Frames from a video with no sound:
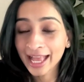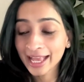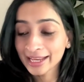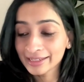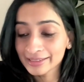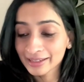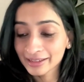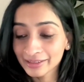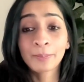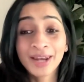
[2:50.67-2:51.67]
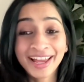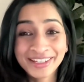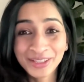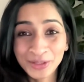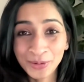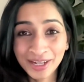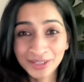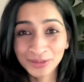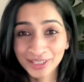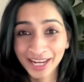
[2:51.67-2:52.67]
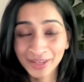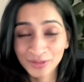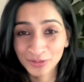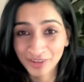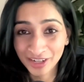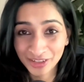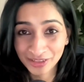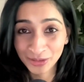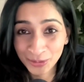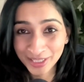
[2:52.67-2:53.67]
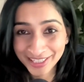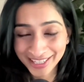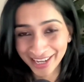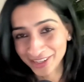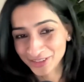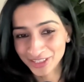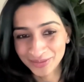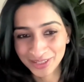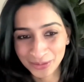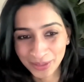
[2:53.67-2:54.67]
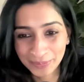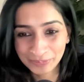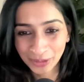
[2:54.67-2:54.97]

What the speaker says: and applying the yoga to the lives of our students and ourselves as well.